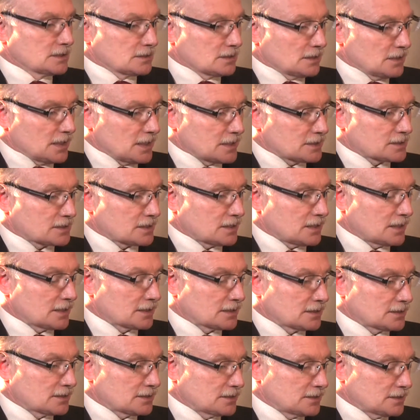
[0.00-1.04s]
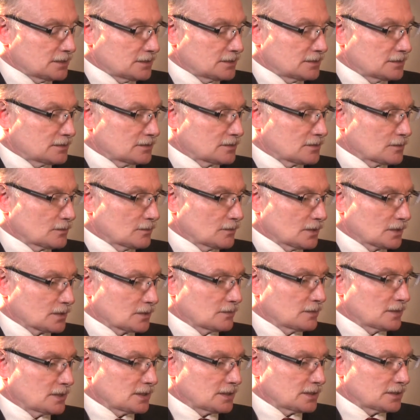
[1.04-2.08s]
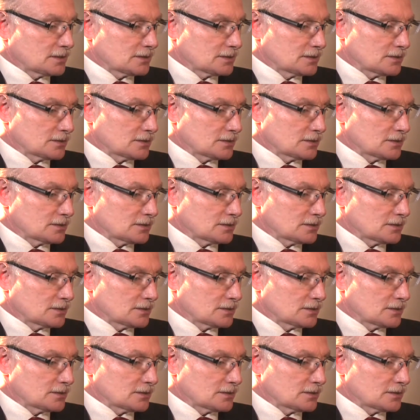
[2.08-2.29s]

less likely to work well,